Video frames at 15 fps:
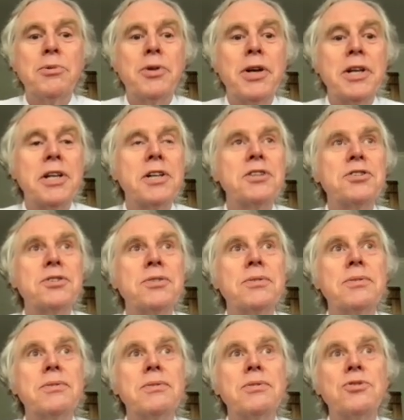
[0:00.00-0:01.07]
radiation
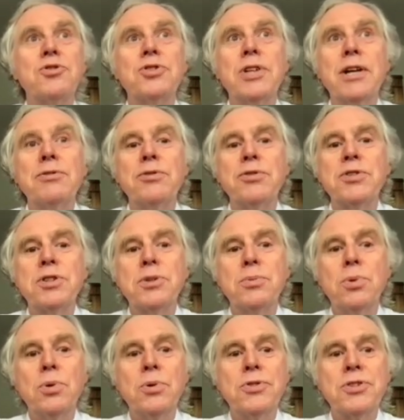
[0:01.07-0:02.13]
travels
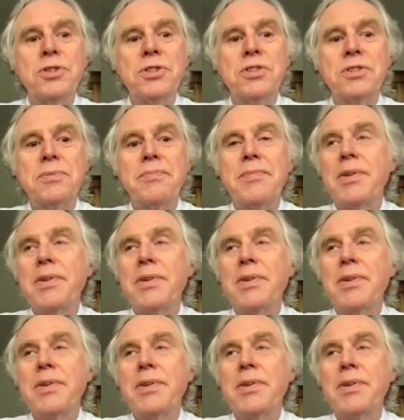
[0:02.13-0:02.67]
towards us